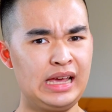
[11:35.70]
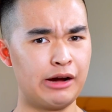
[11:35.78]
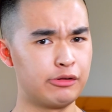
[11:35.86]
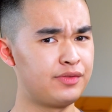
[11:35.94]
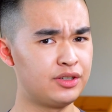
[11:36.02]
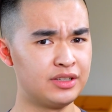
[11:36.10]

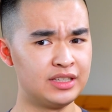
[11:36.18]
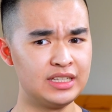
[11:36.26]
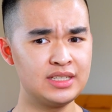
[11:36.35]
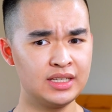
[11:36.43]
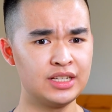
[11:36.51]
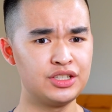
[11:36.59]
However,
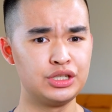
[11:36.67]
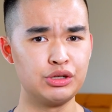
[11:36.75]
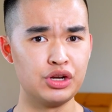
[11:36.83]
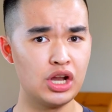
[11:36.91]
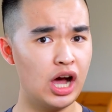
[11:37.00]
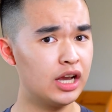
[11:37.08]
these kits
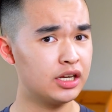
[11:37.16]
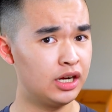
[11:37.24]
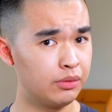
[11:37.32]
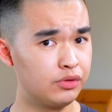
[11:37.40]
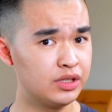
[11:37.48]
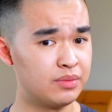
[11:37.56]
do not
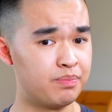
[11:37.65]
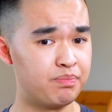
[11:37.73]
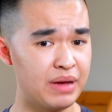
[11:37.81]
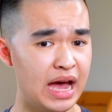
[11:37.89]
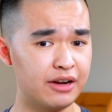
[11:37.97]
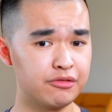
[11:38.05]
come with
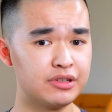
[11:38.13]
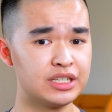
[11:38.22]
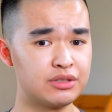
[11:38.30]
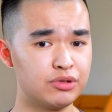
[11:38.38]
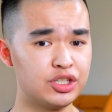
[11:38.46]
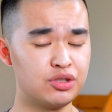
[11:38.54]

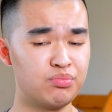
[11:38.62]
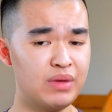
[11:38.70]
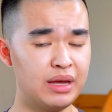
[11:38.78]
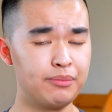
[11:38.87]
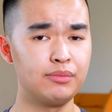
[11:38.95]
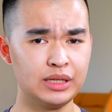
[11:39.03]
batteries, which
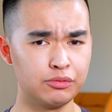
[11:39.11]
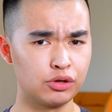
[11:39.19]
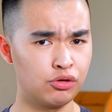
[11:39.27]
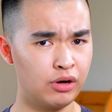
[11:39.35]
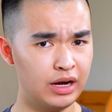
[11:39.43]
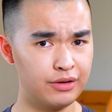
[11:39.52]
may be
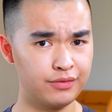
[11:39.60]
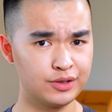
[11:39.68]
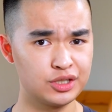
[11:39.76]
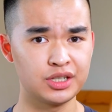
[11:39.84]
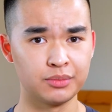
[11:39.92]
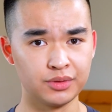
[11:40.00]
required for
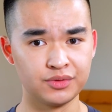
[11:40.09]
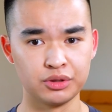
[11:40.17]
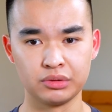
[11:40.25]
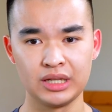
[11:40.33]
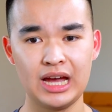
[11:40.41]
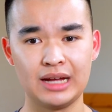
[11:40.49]
some of
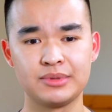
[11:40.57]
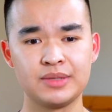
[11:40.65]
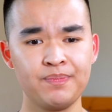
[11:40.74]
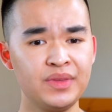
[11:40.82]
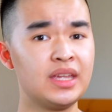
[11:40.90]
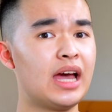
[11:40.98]
your labs.
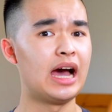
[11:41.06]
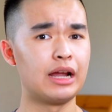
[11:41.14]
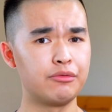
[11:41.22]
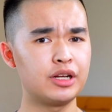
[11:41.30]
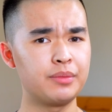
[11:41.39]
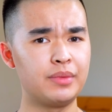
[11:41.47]

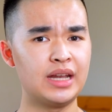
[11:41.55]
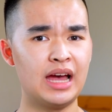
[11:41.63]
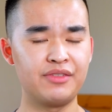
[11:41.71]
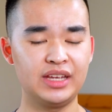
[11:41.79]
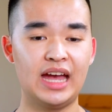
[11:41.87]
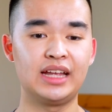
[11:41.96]
I'd recommend
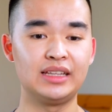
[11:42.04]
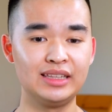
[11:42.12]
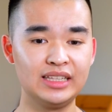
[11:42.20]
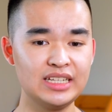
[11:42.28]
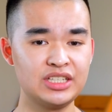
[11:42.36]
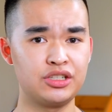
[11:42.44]
having at
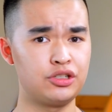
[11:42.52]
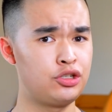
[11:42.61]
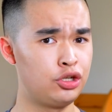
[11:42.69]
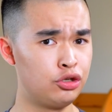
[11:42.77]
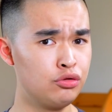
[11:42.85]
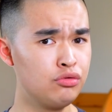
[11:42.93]
least
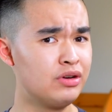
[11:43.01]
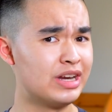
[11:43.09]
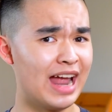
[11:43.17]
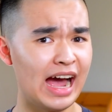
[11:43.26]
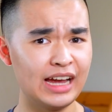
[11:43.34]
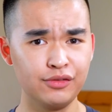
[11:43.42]
2
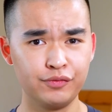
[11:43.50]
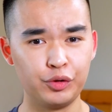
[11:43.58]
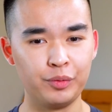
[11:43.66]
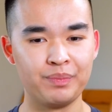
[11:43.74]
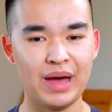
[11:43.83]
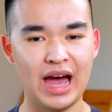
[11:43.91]

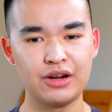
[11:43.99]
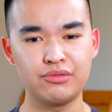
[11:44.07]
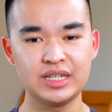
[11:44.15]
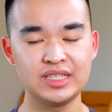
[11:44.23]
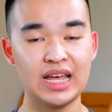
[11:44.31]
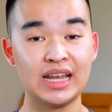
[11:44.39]
9-volt
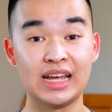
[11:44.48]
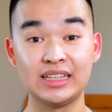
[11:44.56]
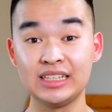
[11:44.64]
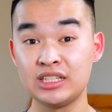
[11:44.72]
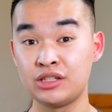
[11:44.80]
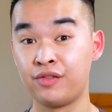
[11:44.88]
batteries and
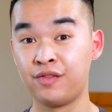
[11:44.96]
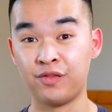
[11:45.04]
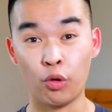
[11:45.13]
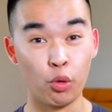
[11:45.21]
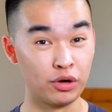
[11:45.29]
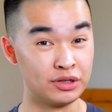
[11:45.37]
at least
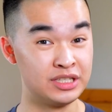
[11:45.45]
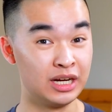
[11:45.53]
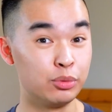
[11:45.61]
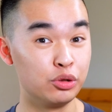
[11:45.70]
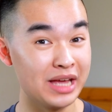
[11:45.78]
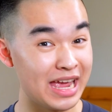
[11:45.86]
4
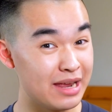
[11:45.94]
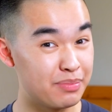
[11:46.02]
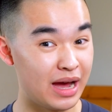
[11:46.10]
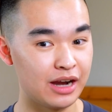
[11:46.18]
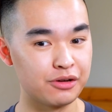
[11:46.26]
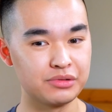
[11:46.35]
AA
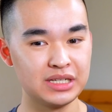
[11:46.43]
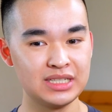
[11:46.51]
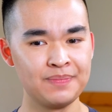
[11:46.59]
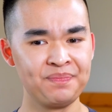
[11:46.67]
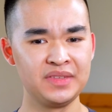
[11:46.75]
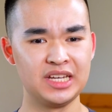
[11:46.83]

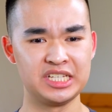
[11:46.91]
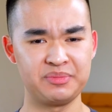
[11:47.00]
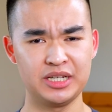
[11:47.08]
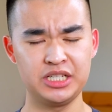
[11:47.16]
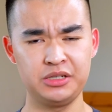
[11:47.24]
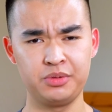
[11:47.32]
batteries,
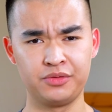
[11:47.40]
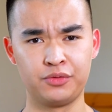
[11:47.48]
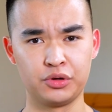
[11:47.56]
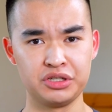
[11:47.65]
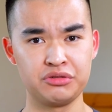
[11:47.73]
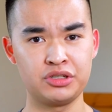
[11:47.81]
especially
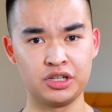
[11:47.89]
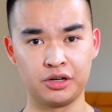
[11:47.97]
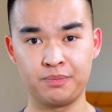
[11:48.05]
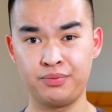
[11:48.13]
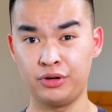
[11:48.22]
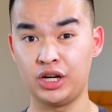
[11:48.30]
before you
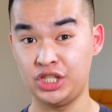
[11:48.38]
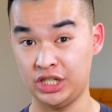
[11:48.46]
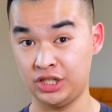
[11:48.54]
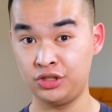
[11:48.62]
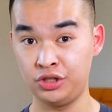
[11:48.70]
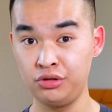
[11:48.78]
start
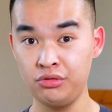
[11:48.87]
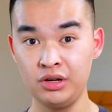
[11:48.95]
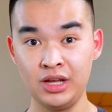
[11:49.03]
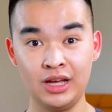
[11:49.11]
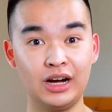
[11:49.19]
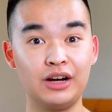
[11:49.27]
Project 2
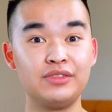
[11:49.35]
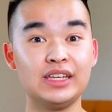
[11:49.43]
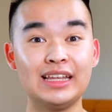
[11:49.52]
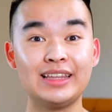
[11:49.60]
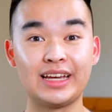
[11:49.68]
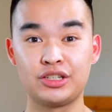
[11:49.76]
of
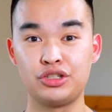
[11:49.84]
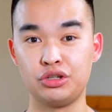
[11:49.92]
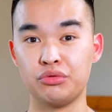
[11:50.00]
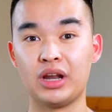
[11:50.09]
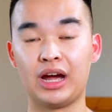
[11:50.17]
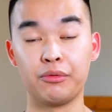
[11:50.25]
ELEC
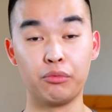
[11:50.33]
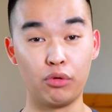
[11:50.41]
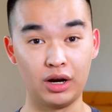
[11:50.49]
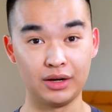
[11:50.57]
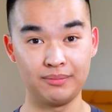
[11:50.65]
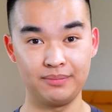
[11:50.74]

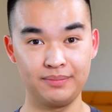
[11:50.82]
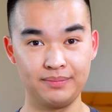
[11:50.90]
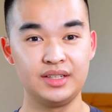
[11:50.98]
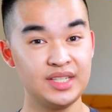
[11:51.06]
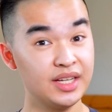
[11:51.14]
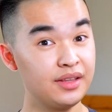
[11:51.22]
291.
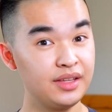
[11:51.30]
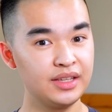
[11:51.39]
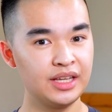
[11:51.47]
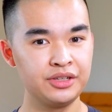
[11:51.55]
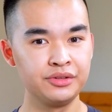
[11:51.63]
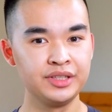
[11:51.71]
The second thing
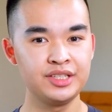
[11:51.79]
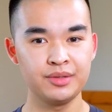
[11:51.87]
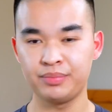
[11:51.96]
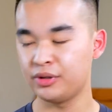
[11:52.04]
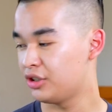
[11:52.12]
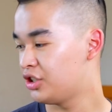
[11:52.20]
that you'll need to
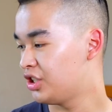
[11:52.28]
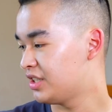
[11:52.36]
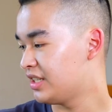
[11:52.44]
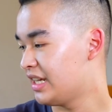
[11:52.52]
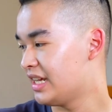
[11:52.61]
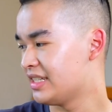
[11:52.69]

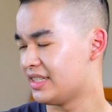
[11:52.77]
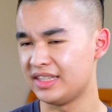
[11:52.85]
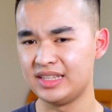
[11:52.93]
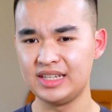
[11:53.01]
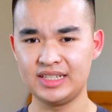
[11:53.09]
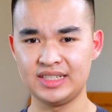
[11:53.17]
purchase
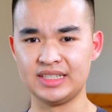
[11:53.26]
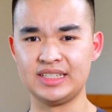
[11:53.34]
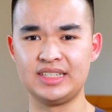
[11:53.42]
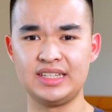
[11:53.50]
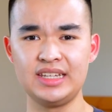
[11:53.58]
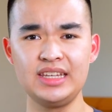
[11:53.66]
is this
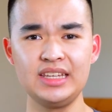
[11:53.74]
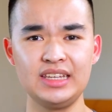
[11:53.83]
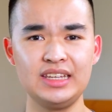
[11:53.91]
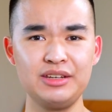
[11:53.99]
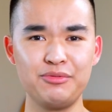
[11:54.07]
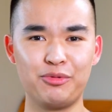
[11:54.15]

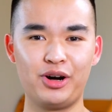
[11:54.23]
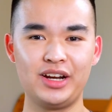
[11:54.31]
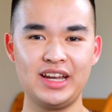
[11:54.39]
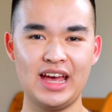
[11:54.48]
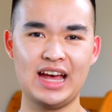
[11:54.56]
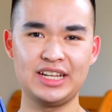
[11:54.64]

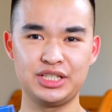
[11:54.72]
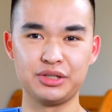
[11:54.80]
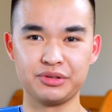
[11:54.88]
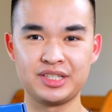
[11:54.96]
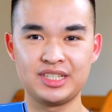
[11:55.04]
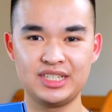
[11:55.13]
DE1
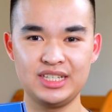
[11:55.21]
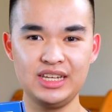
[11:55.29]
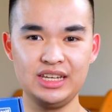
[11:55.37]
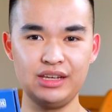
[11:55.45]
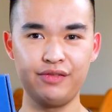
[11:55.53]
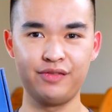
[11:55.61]

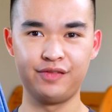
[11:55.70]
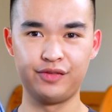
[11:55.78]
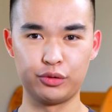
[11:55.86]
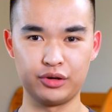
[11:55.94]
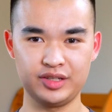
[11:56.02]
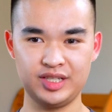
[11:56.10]
SoC
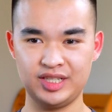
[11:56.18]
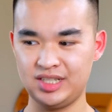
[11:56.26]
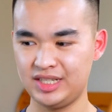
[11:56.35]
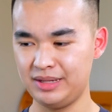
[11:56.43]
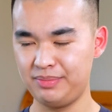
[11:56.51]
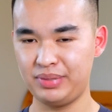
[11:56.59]
for
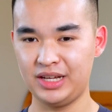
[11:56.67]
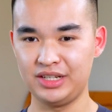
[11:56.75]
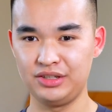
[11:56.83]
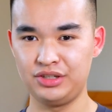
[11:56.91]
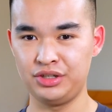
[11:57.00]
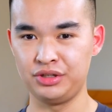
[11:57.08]

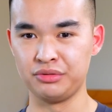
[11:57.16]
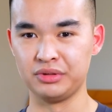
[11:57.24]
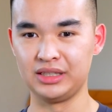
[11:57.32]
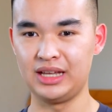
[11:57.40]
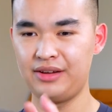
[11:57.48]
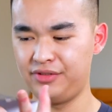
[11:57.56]
CPEN
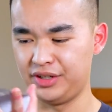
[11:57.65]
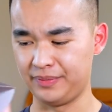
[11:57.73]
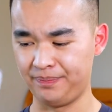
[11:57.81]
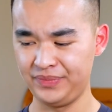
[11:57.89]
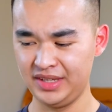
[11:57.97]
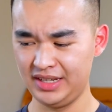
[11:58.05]

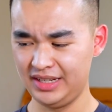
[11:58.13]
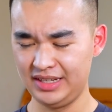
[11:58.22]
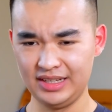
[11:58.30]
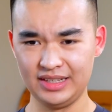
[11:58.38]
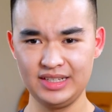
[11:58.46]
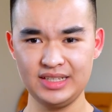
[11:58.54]
211.
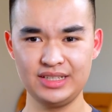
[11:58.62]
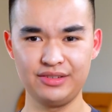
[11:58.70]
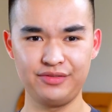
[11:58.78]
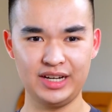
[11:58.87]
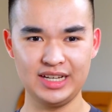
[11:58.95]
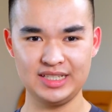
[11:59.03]
This
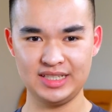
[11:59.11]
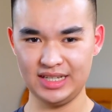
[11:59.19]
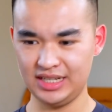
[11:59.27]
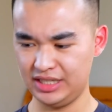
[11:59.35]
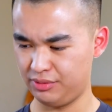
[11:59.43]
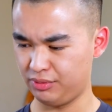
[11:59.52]
device
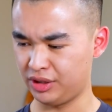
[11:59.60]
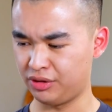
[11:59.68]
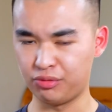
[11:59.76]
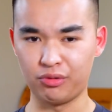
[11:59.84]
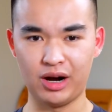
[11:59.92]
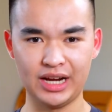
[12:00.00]
is
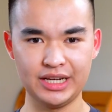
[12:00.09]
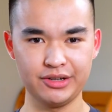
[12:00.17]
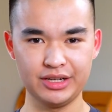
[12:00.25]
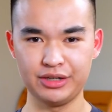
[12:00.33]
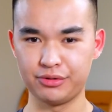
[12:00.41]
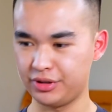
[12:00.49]
required in